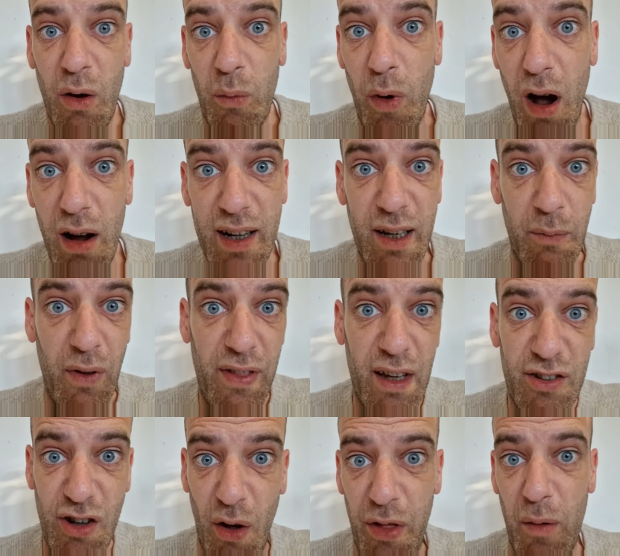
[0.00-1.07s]
Working
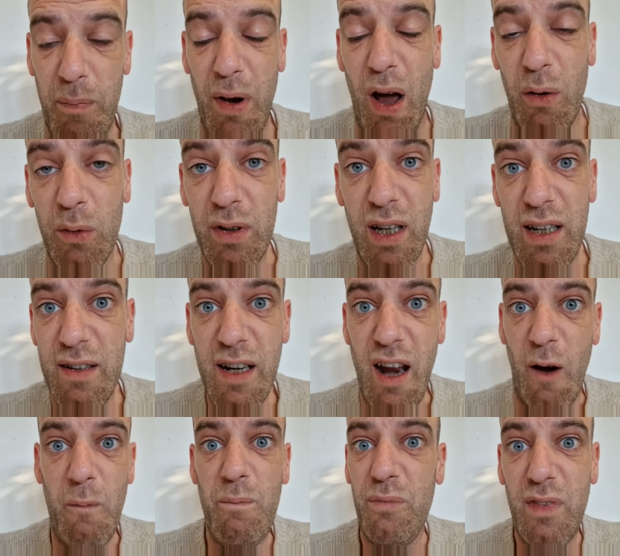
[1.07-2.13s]
with this other bloke, and,
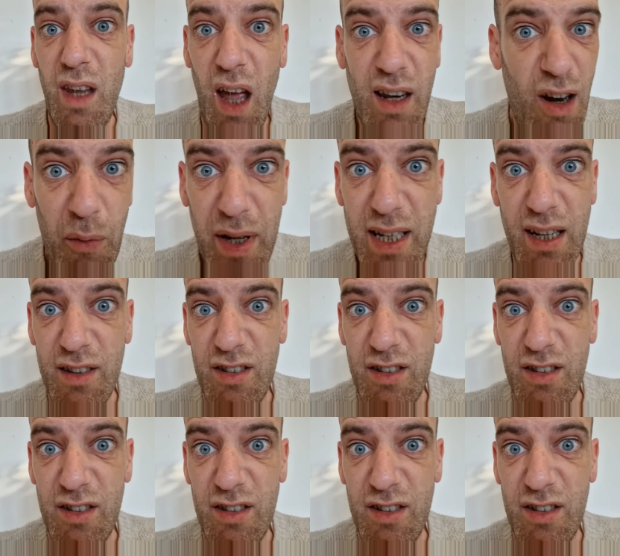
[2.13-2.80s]
you know, I know he